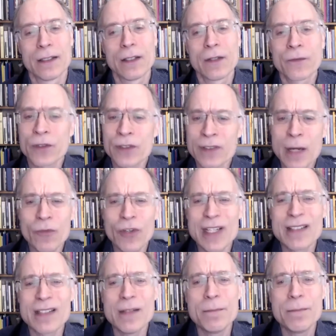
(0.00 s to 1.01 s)
For some
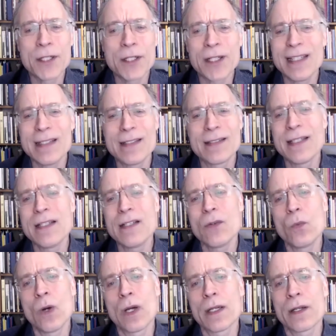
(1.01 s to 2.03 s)
reason, Birgit didn't
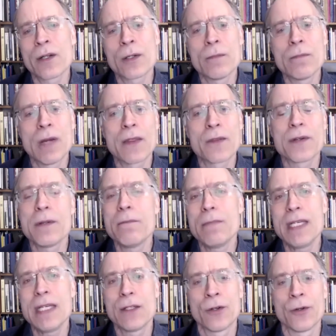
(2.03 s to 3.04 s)
want her mother to
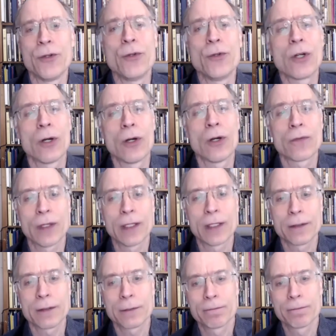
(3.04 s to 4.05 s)
meet her new
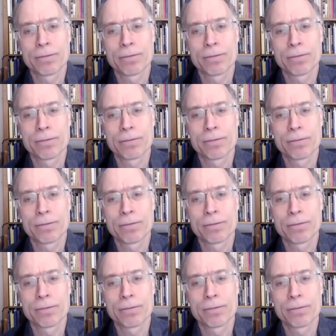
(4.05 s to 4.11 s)
girlfriend.